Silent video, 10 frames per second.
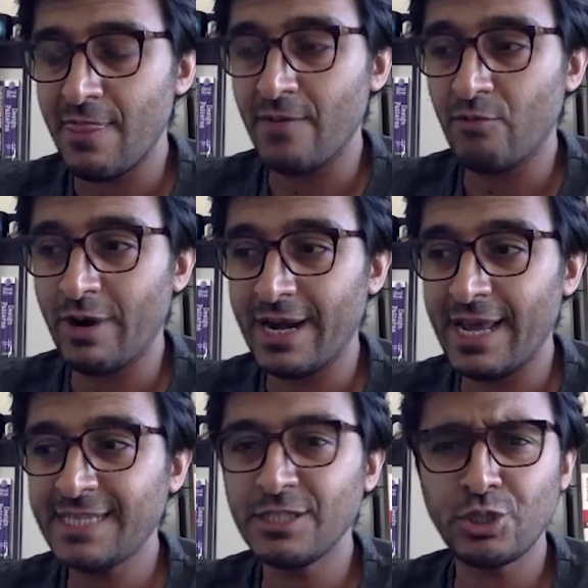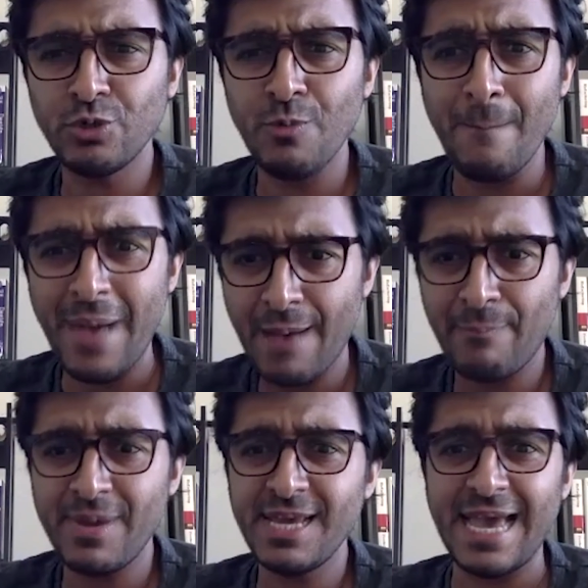related to
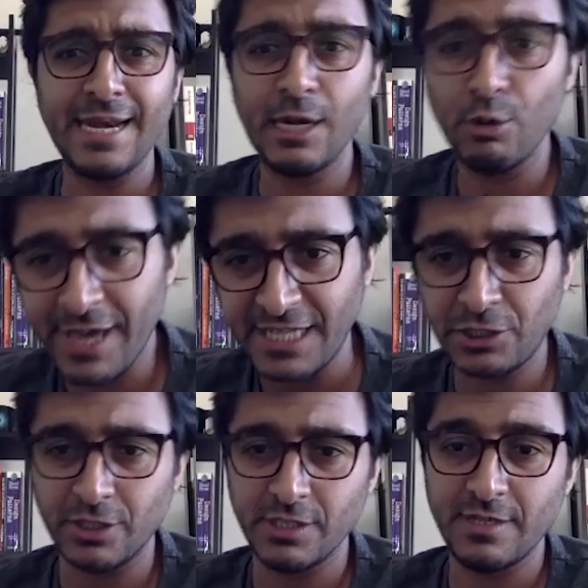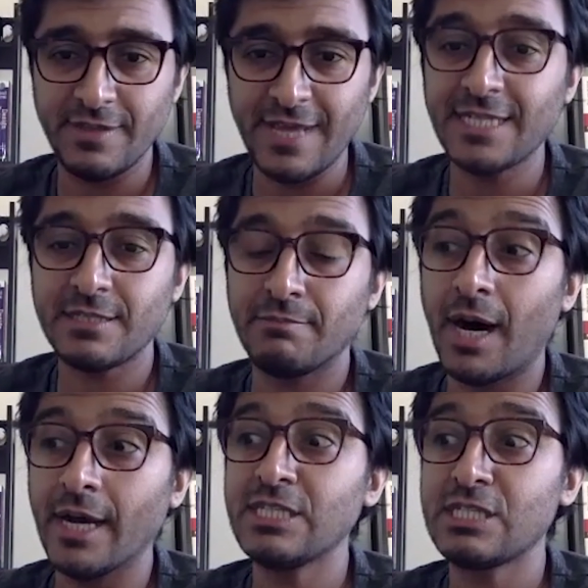mapping and locations. That's
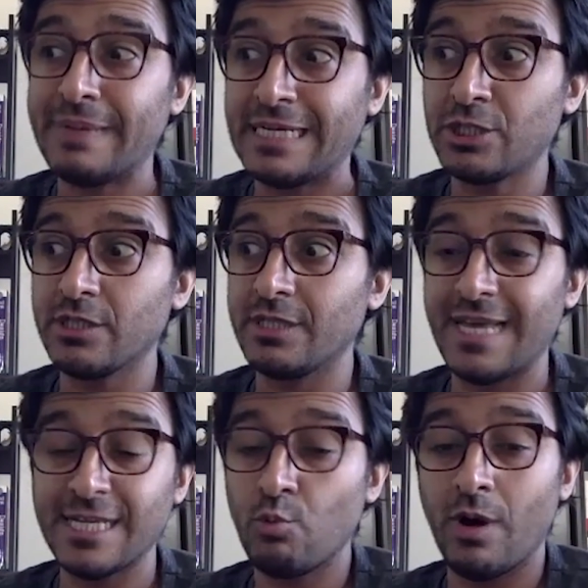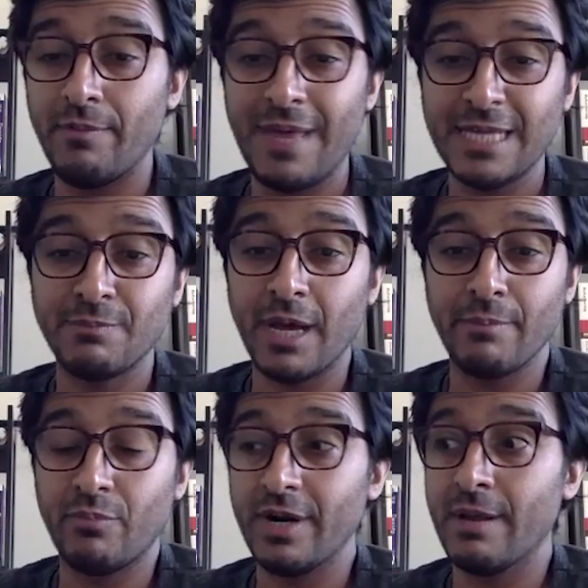my specialty. That's my
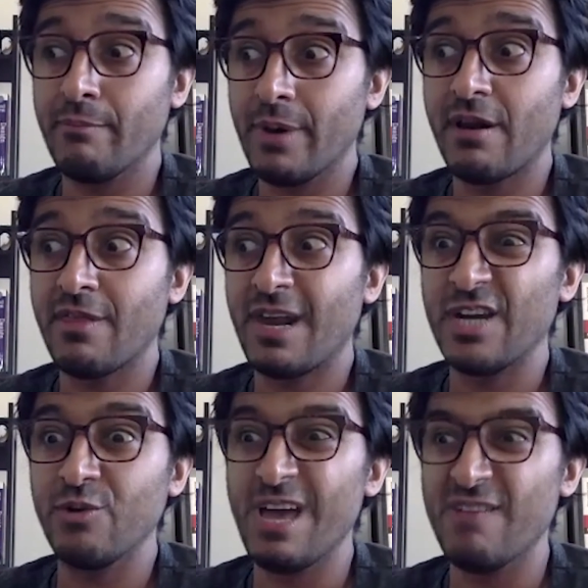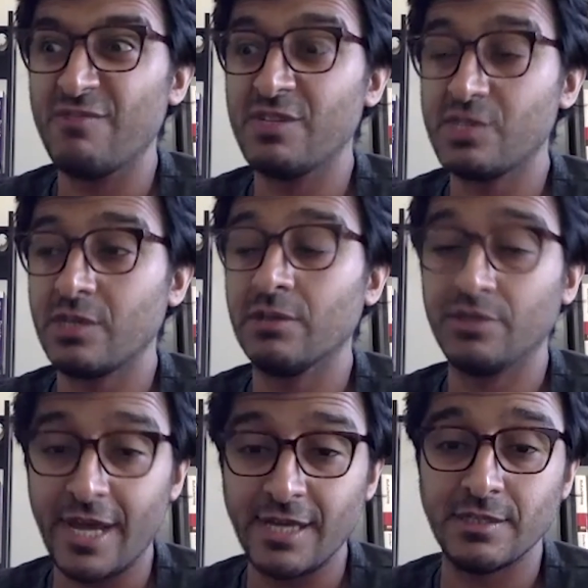bread and butter that I do every single
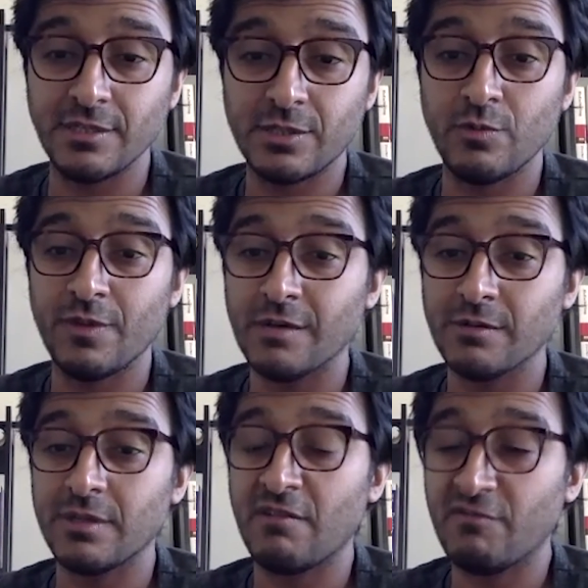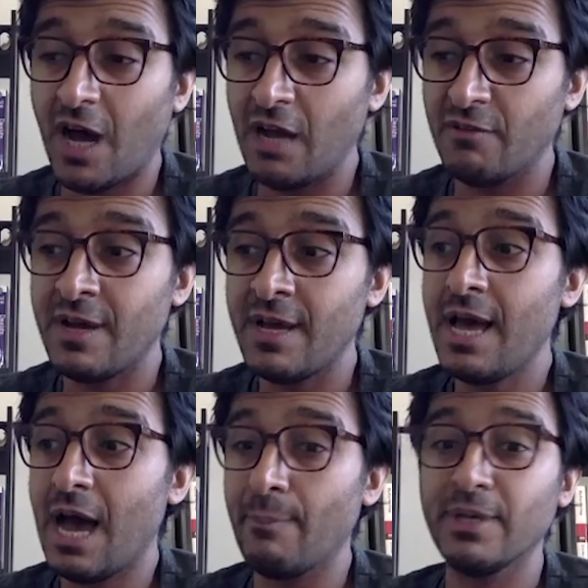day since 2005
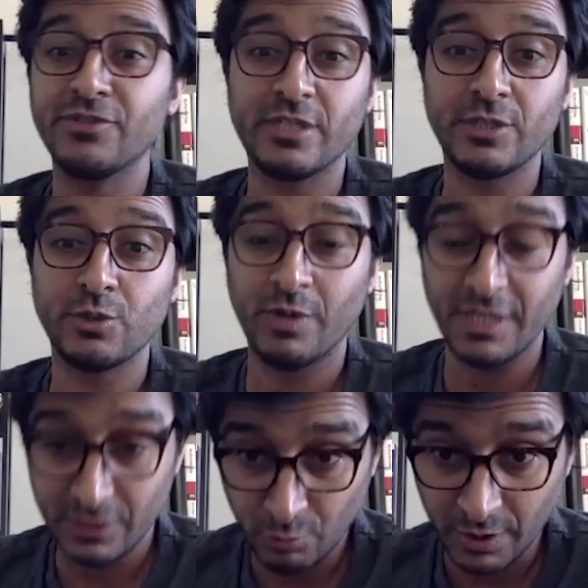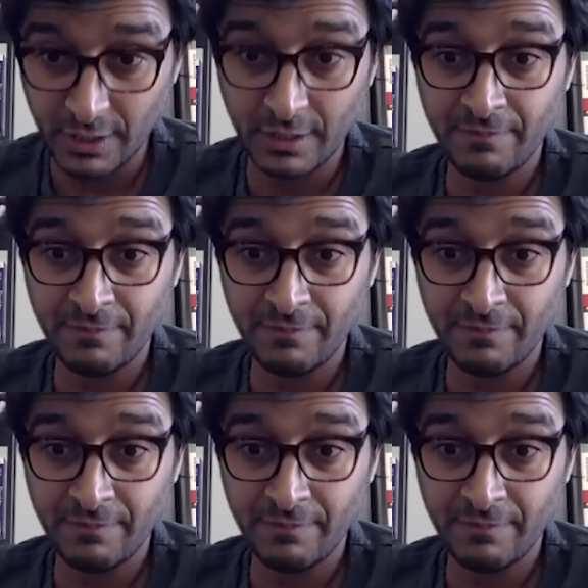up until 2020.